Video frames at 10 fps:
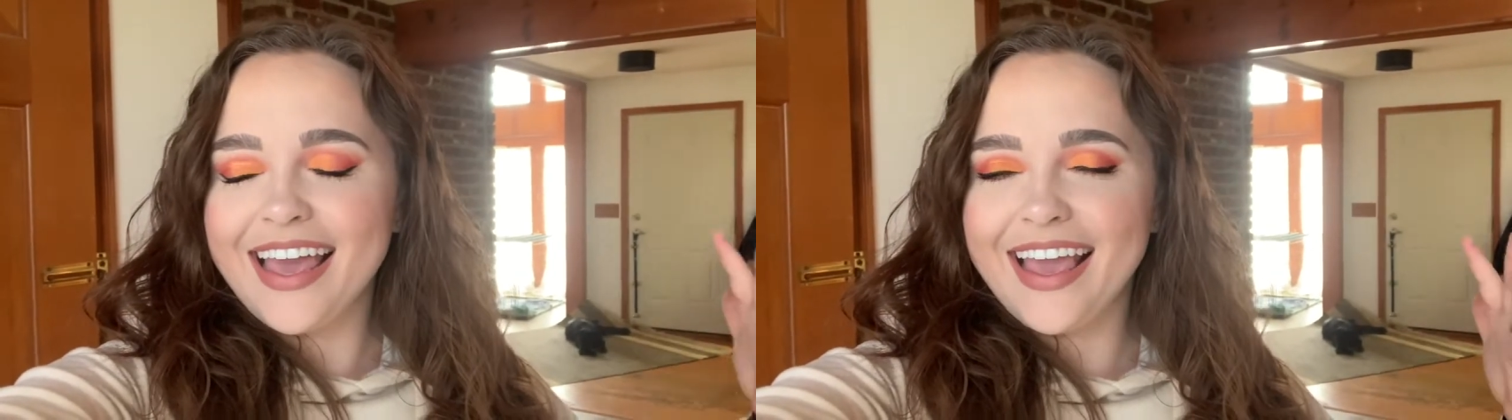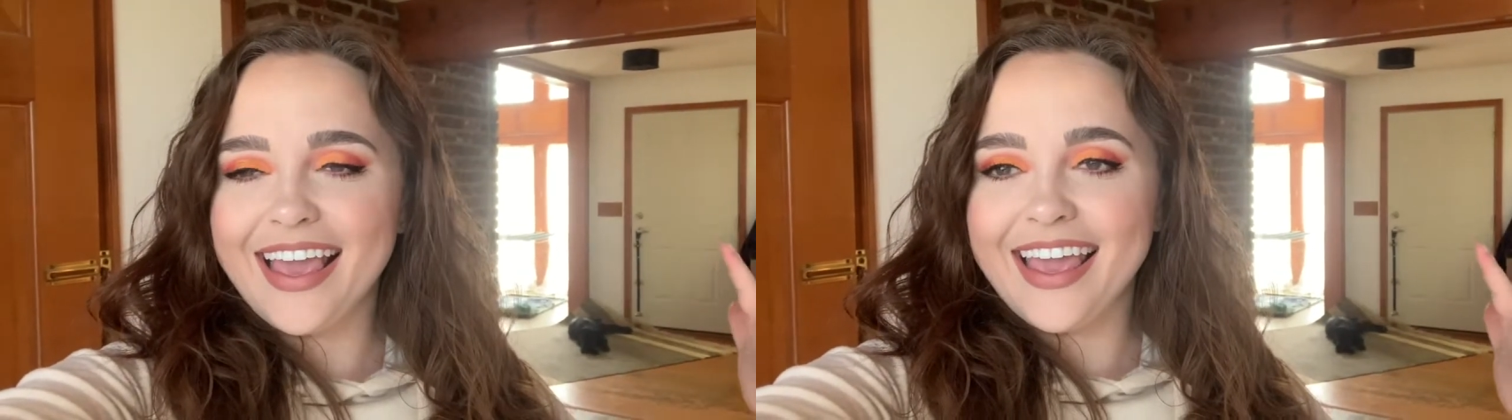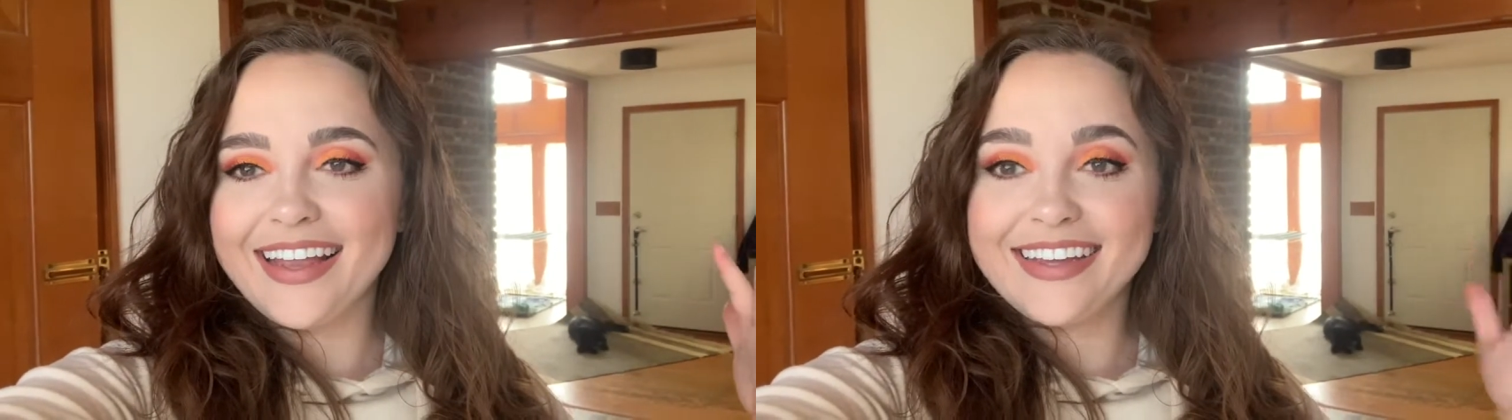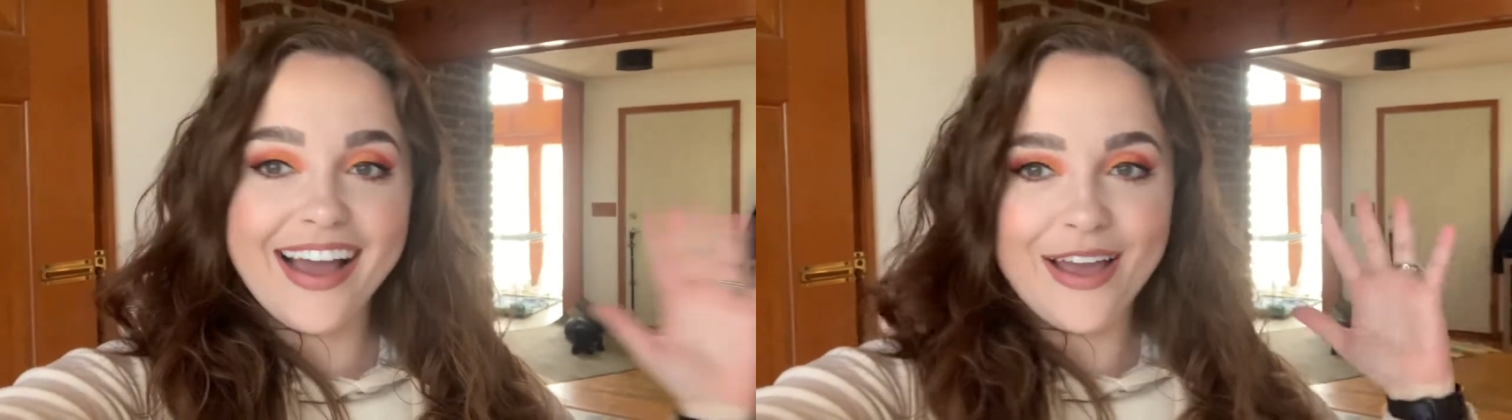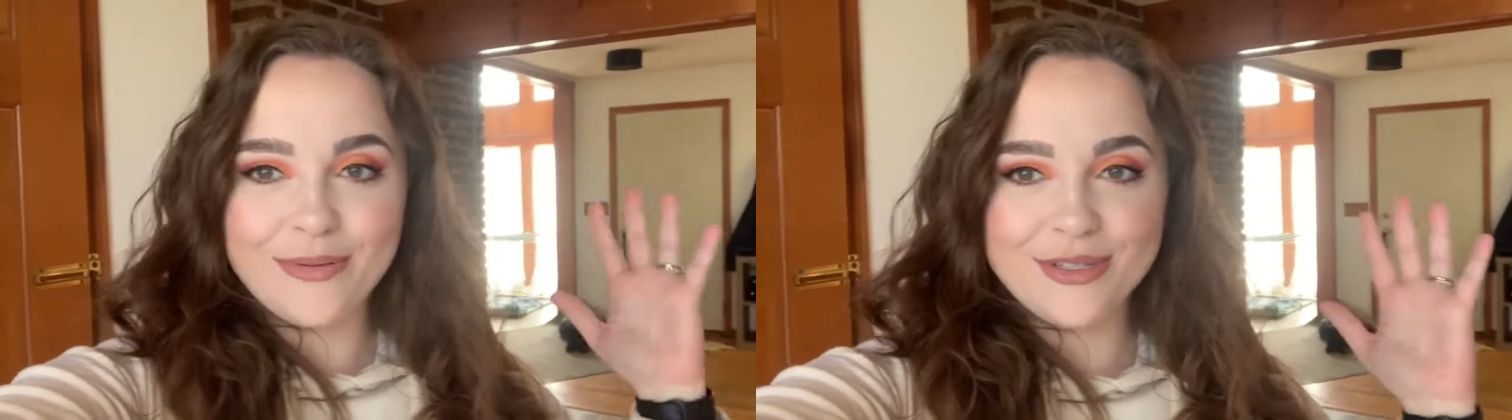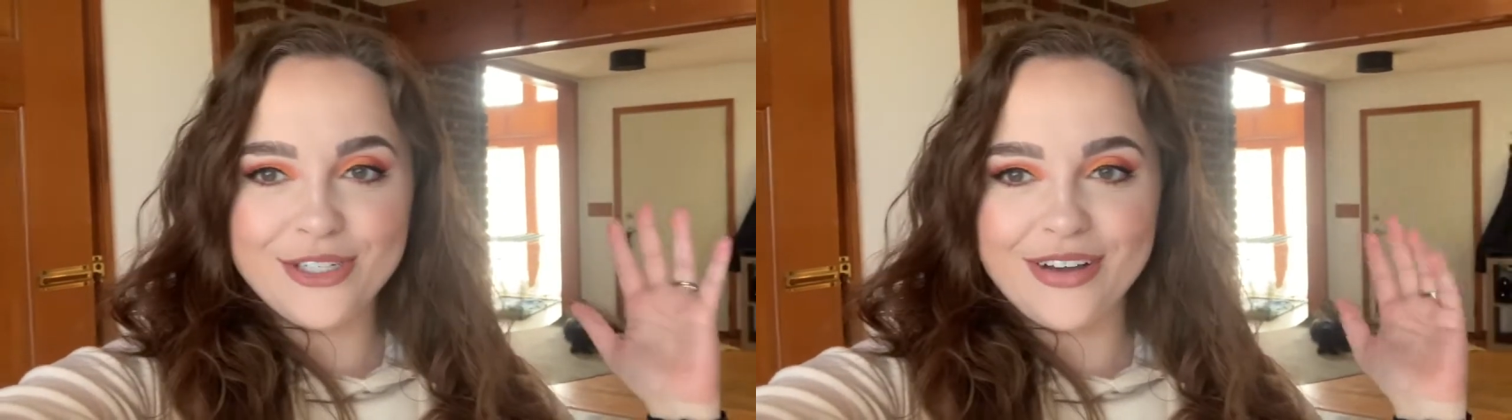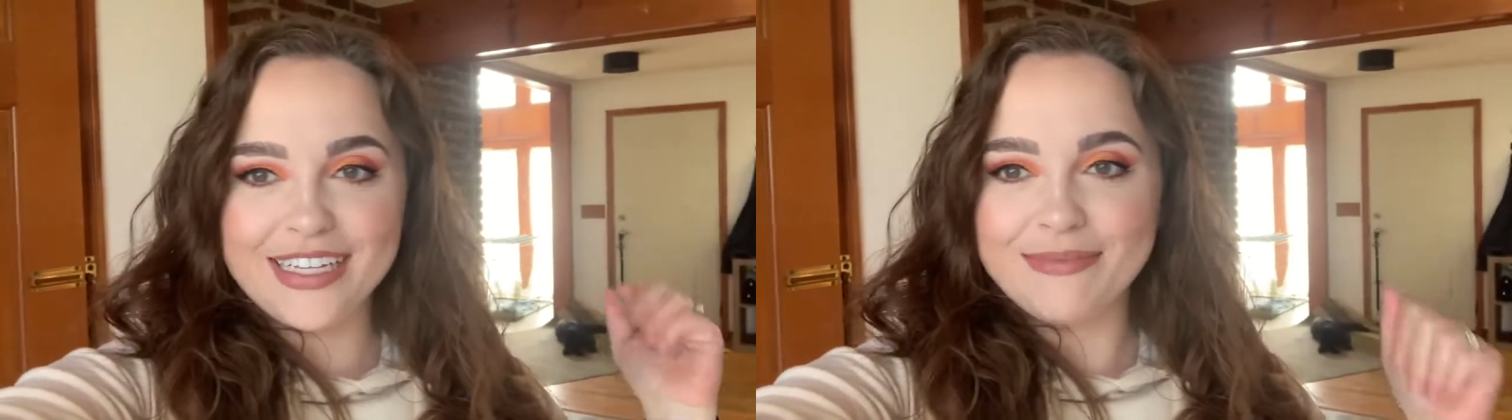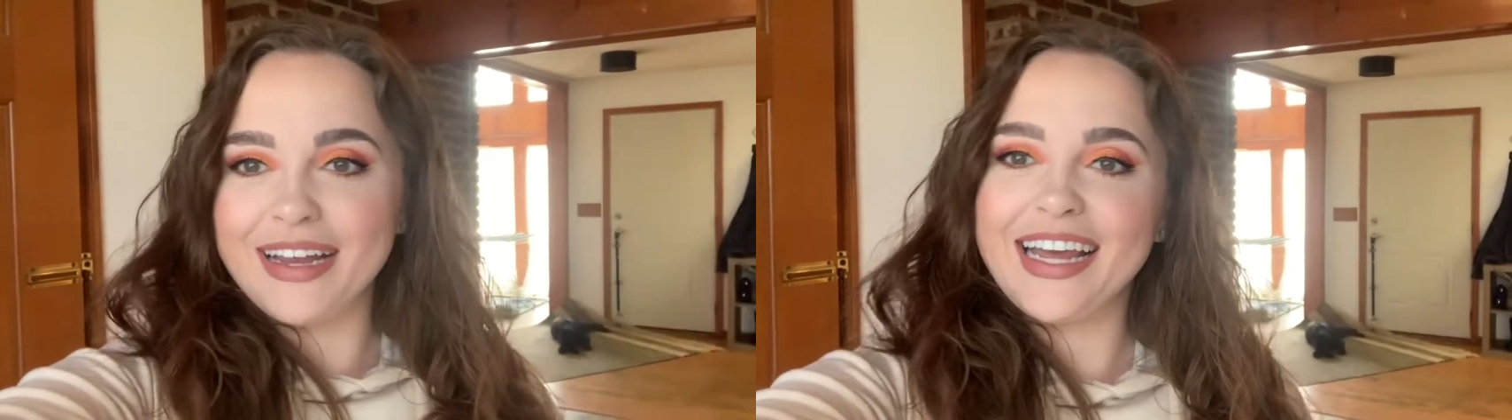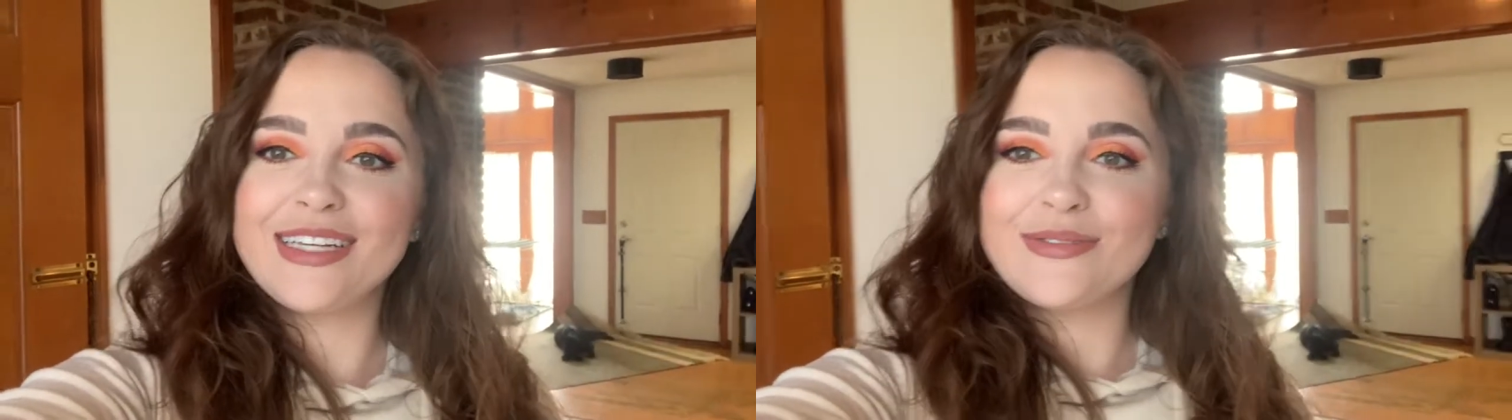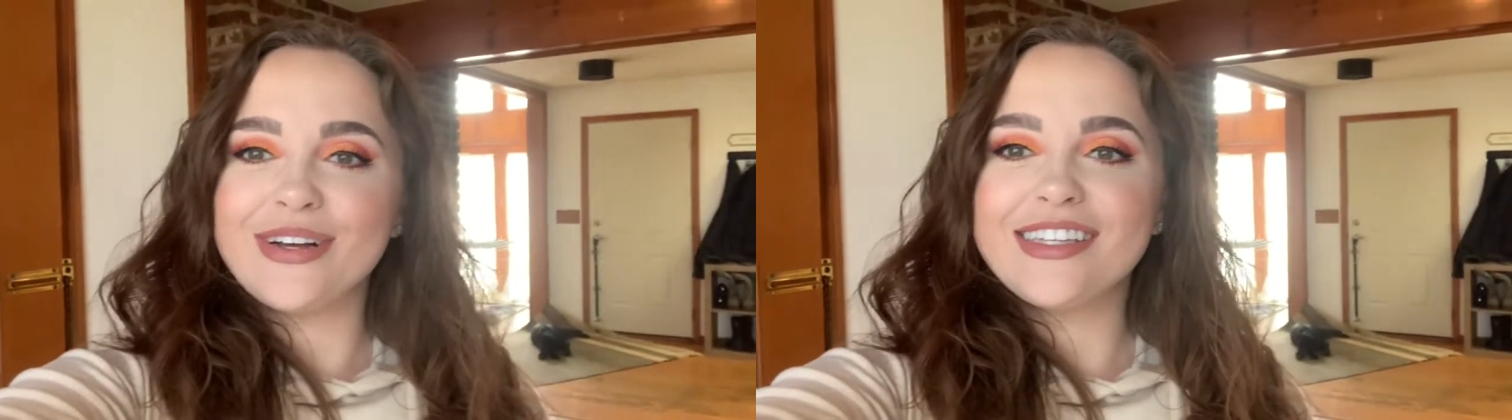And yeah, I hope to see you guys in my next one.